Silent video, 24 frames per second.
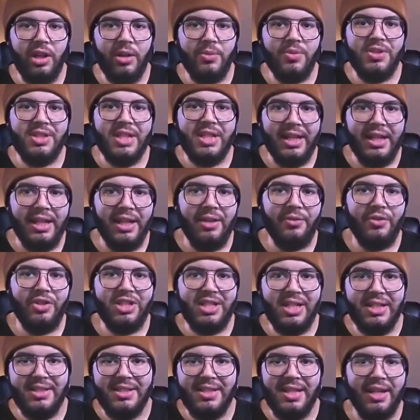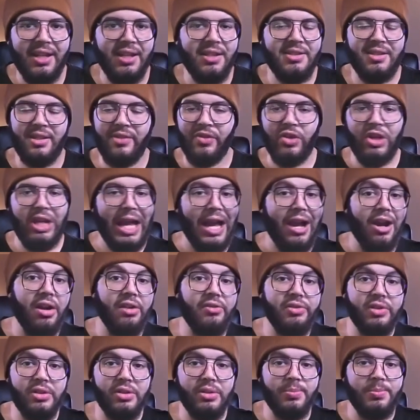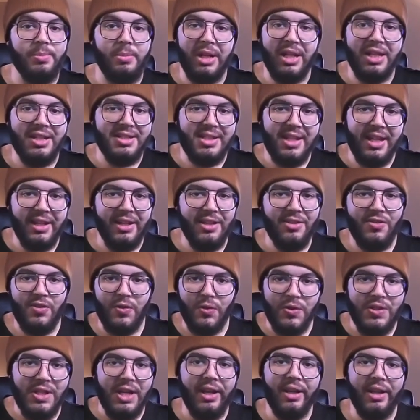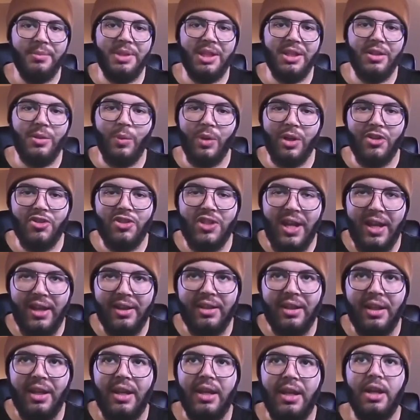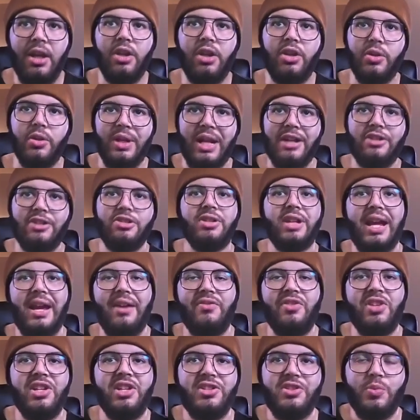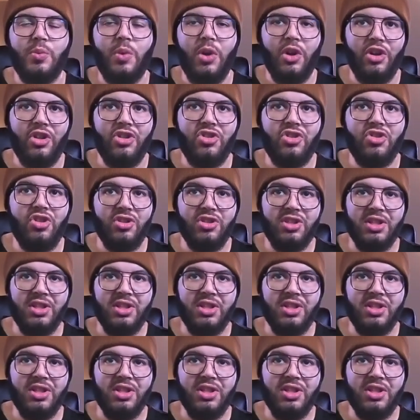second, every 10 seconds, every however many seconds or time that you want to check. You could actually have this where it's just